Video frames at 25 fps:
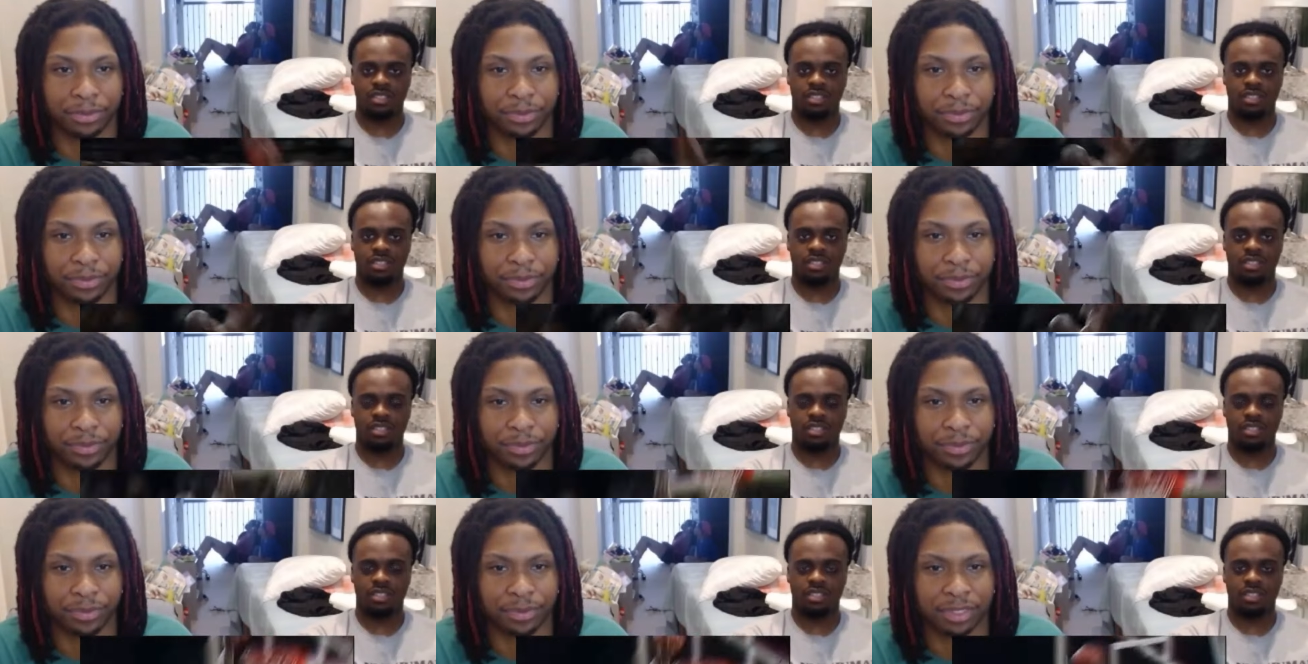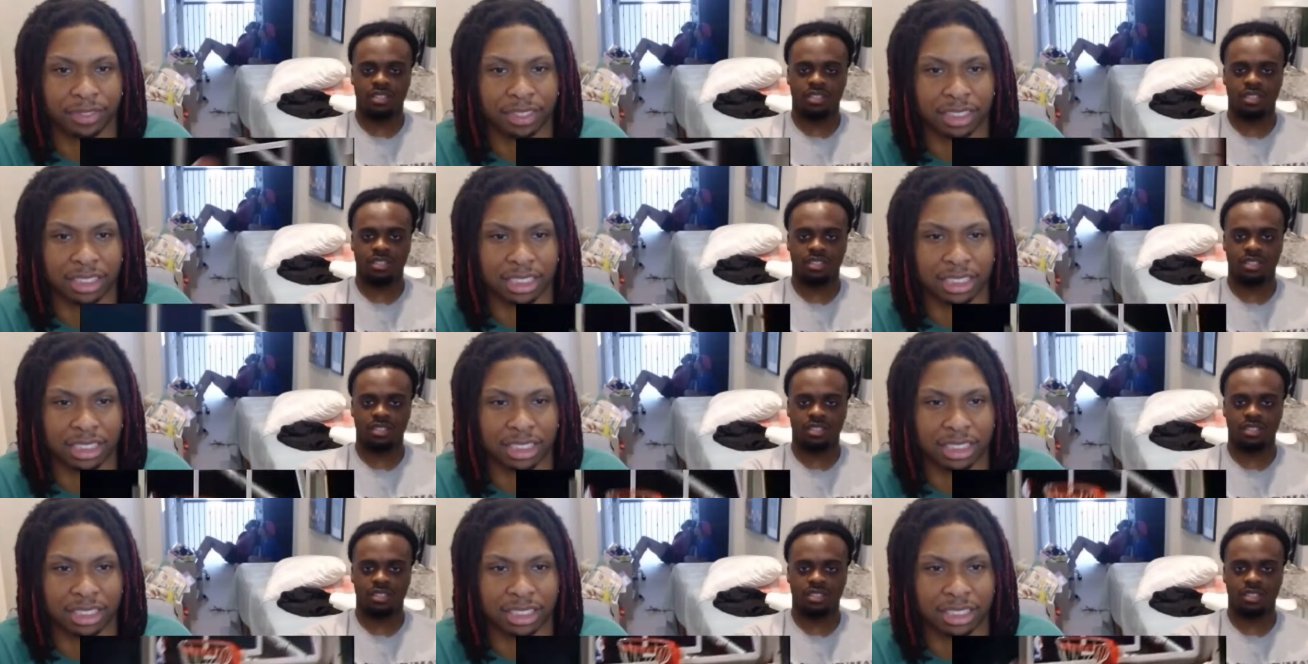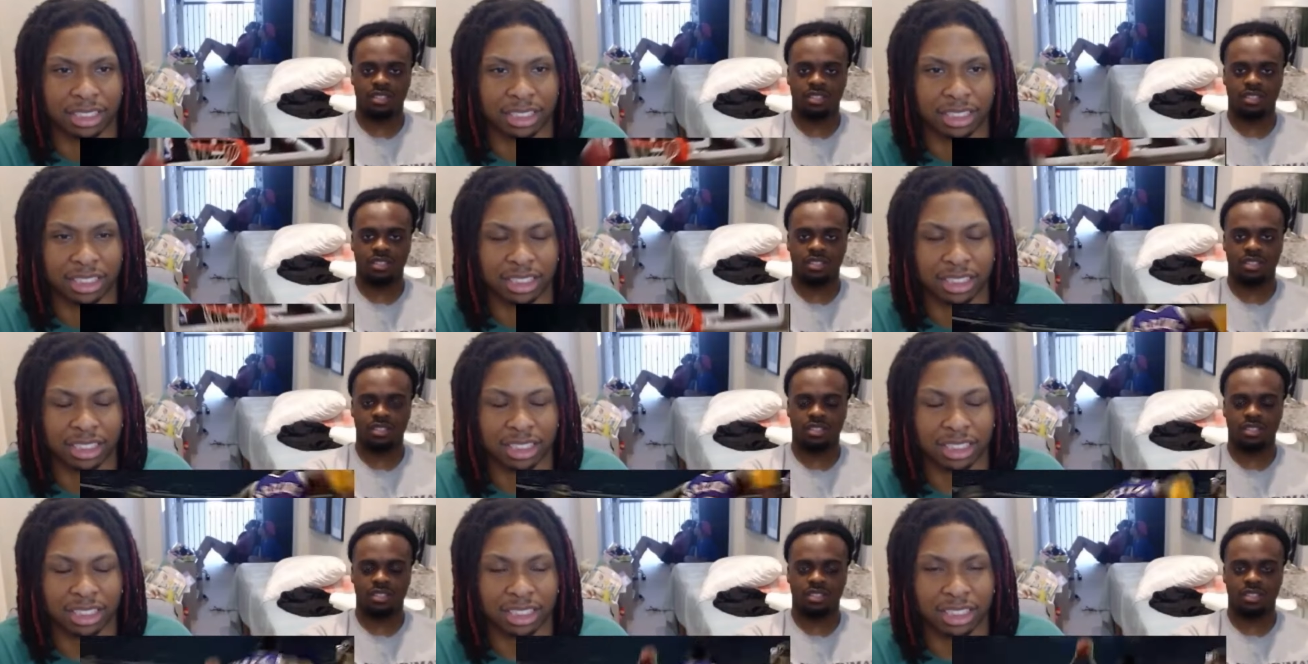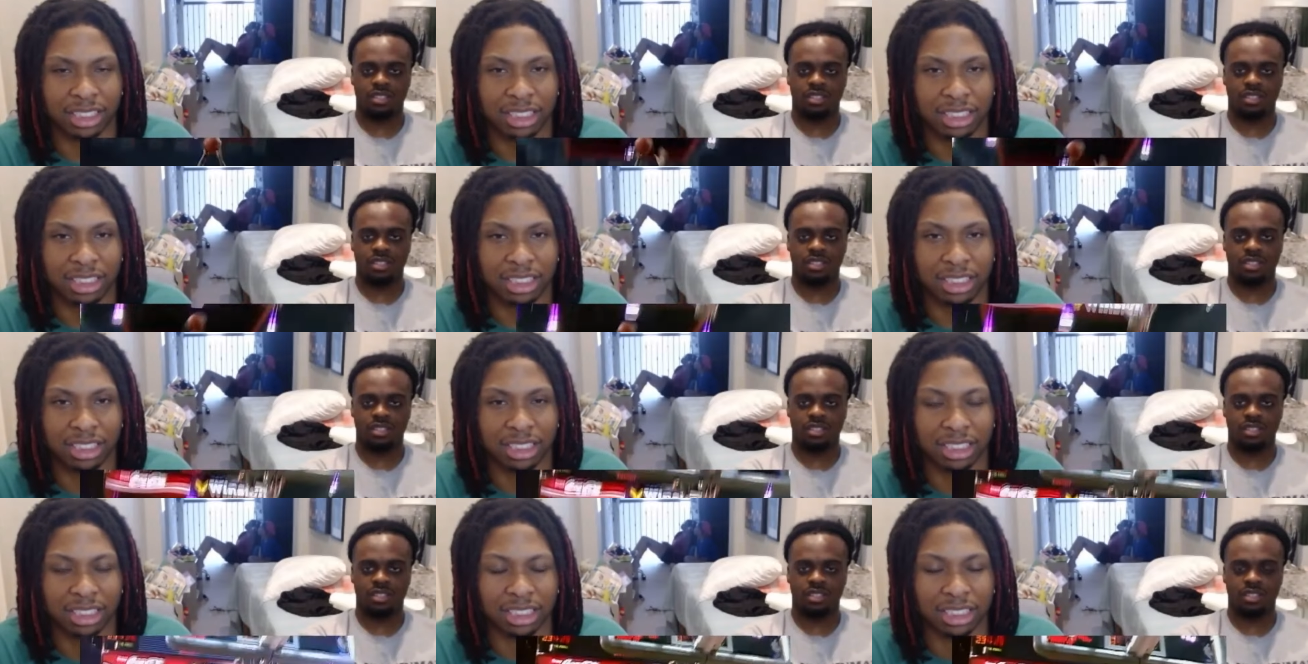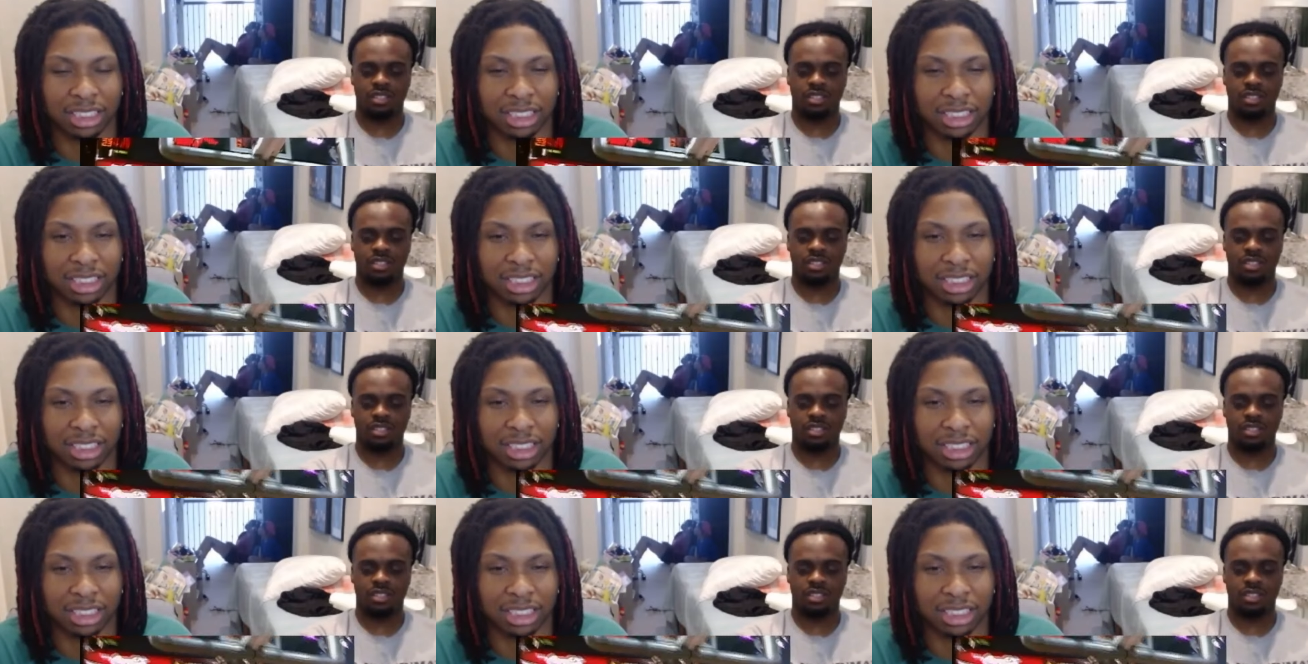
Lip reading: (no one is talking)